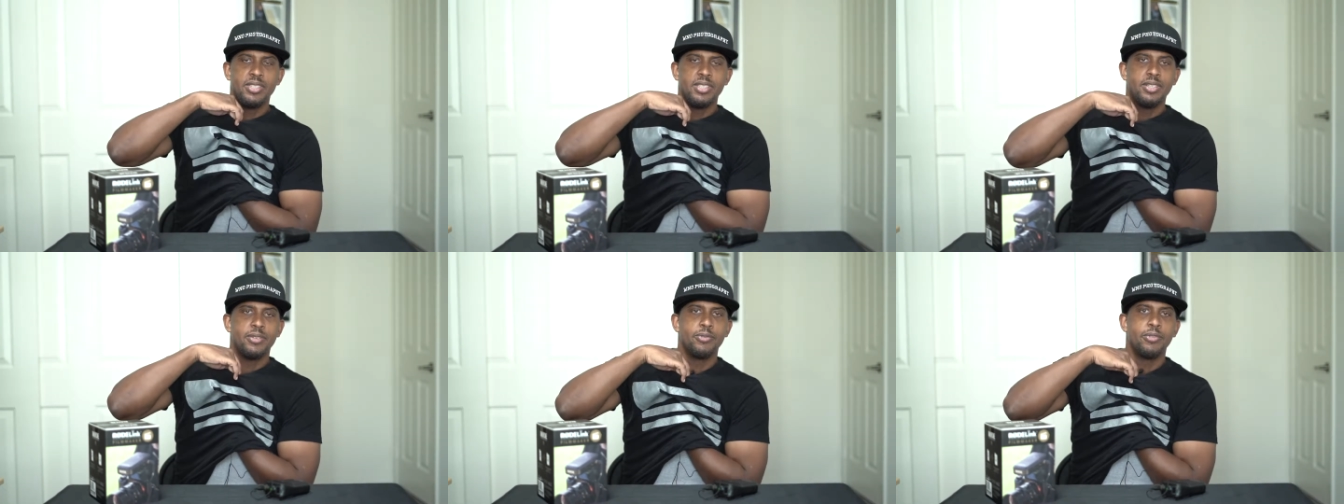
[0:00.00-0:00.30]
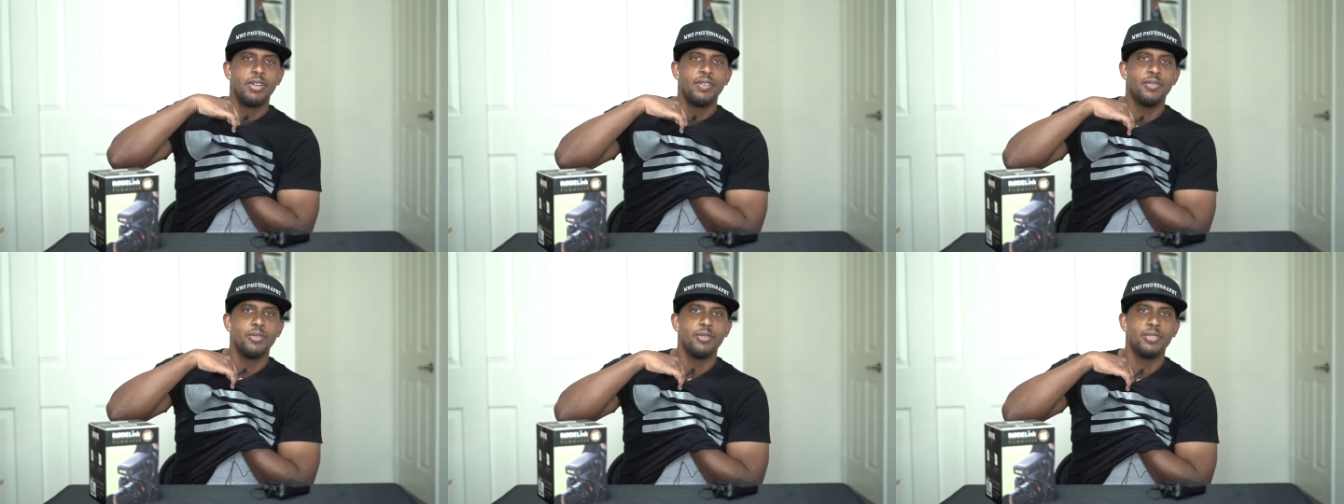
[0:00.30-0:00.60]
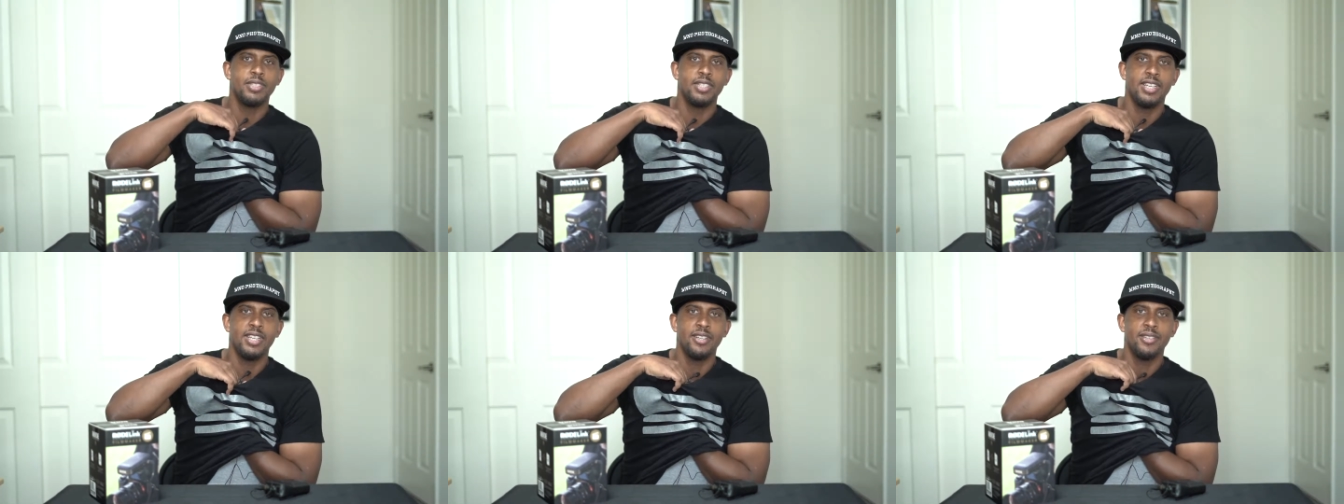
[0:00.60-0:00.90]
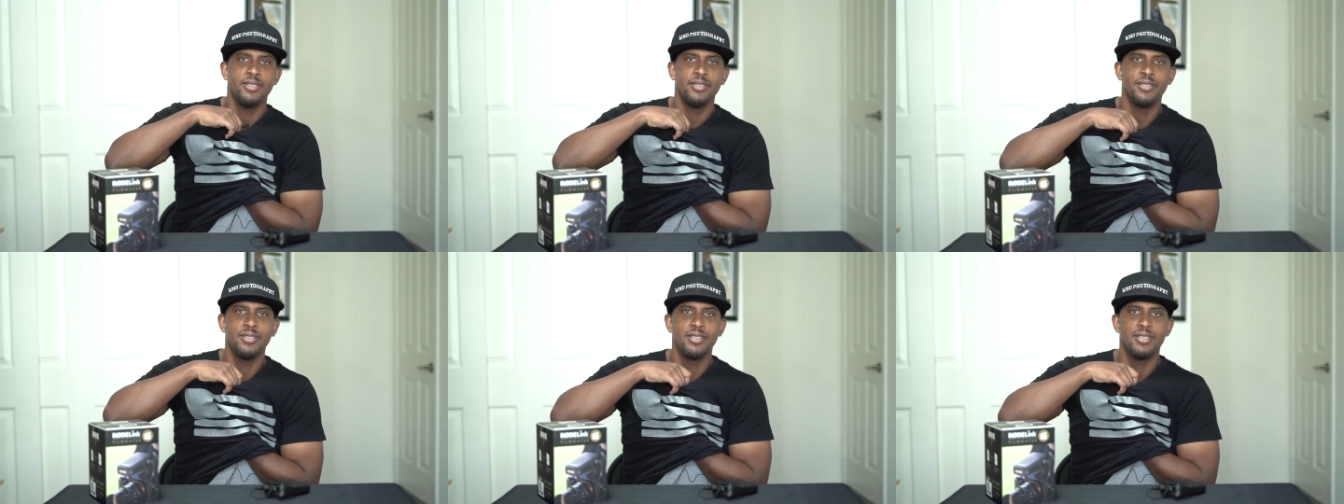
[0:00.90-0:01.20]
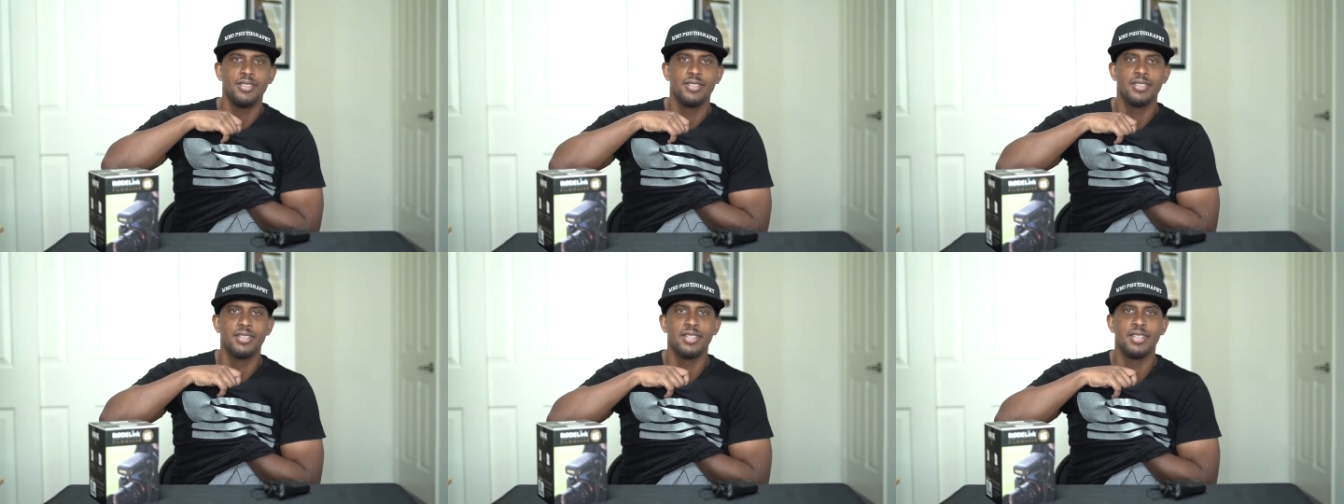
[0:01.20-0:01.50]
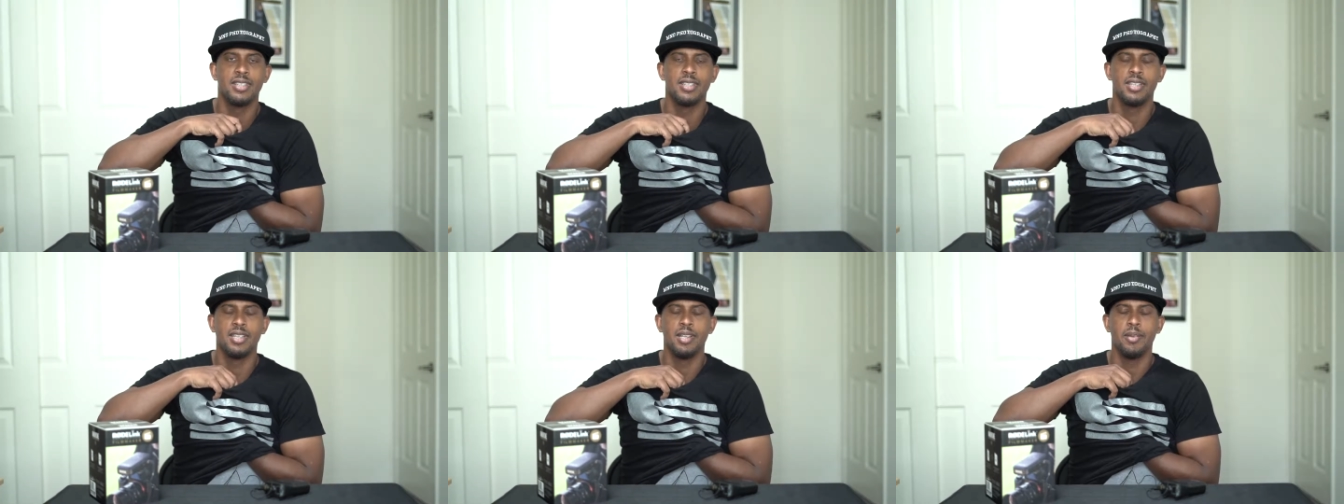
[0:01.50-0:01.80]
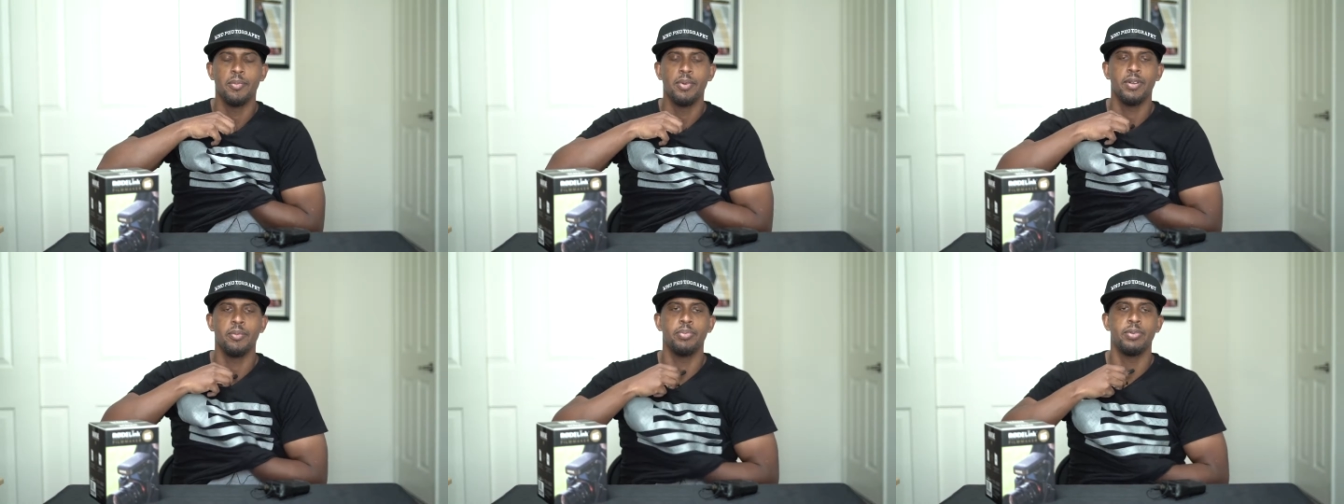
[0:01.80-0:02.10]
the ruffle sound,
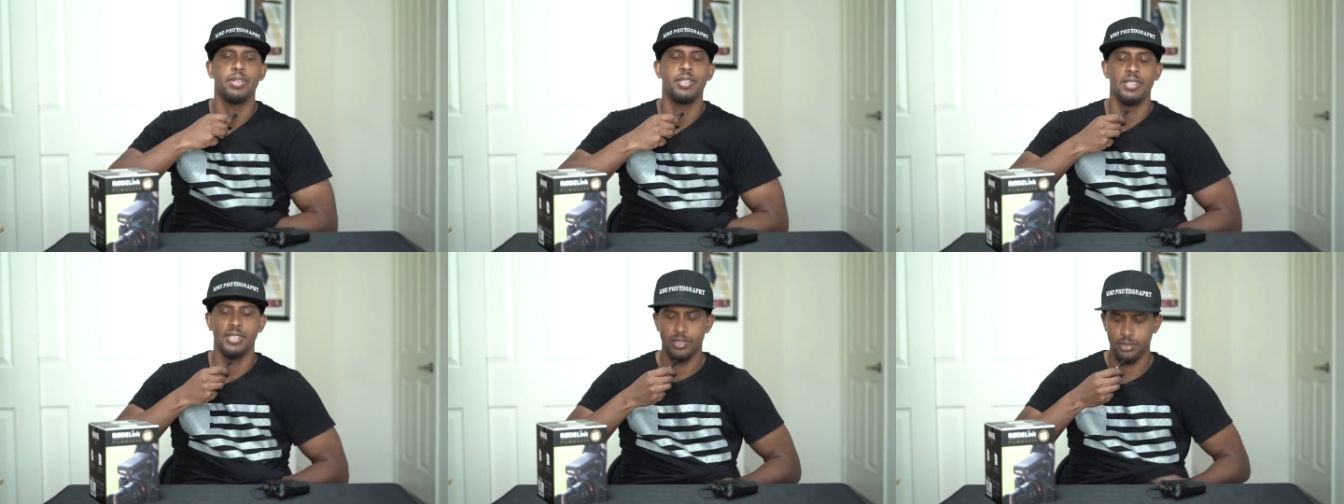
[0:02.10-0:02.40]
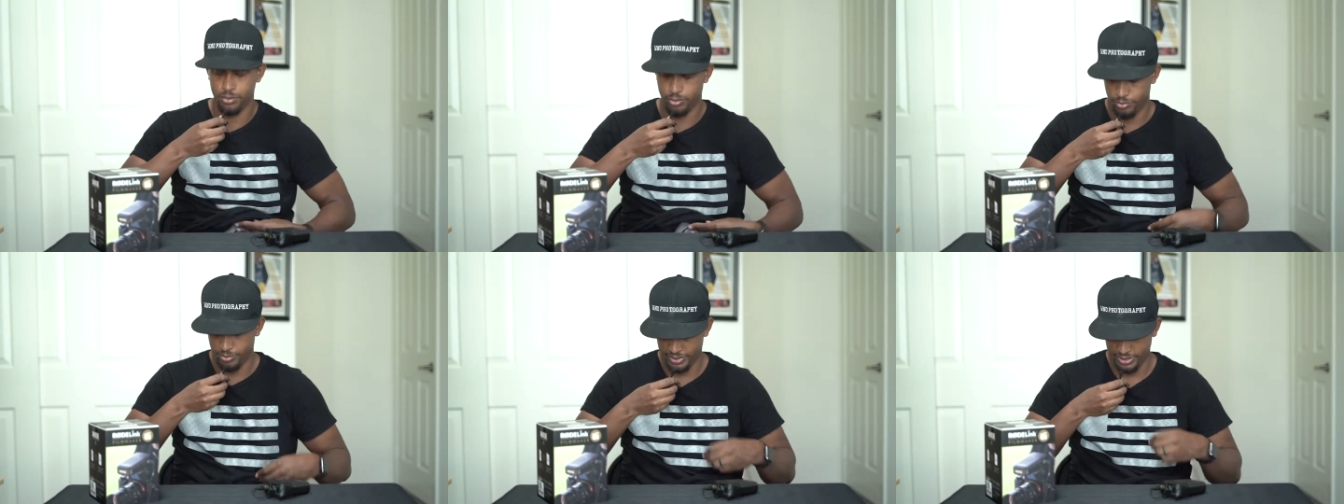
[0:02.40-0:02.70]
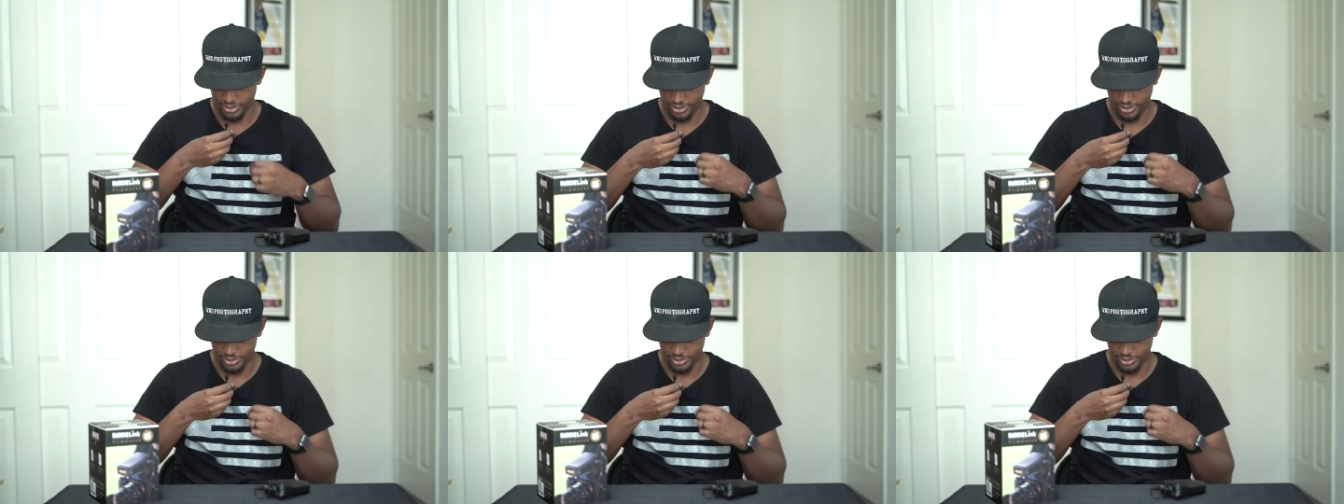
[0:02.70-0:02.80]
but I'm putting it through my